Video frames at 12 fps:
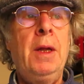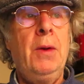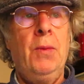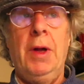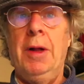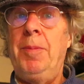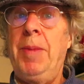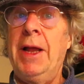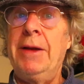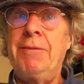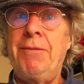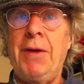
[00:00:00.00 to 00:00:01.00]
We'll
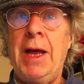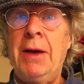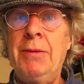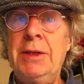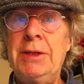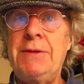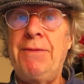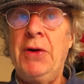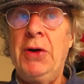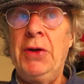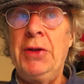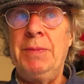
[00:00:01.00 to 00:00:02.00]
plant flowers
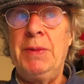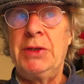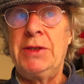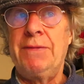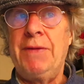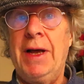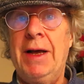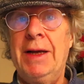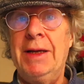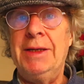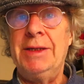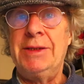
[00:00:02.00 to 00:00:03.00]
for the
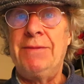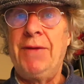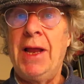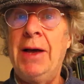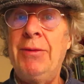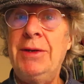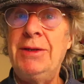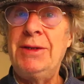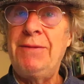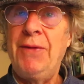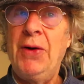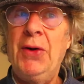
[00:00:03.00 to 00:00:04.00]
butterflies, flowers
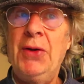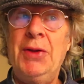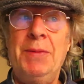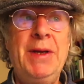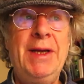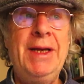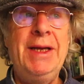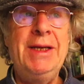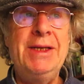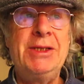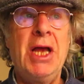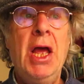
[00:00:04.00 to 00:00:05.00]
for the
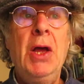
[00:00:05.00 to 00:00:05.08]
bees.